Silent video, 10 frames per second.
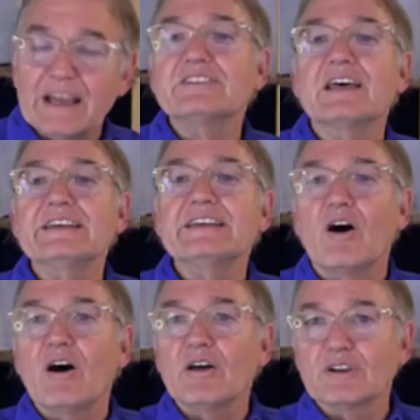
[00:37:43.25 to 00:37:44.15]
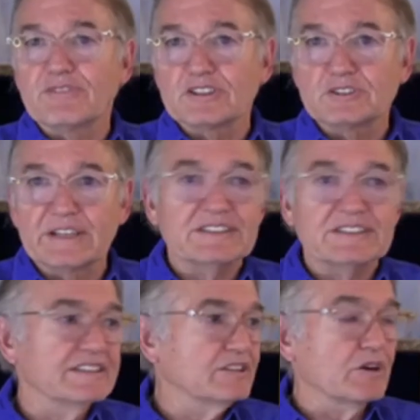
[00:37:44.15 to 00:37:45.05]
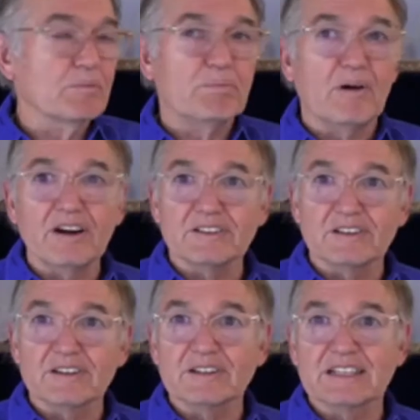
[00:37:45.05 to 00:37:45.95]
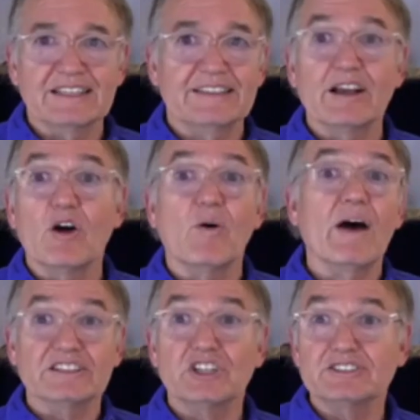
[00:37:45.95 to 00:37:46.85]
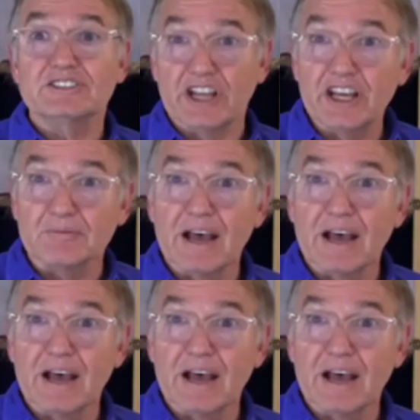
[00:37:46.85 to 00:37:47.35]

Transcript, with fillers: and suddenly all their frustration is on their partner because they think, oh, I can change him.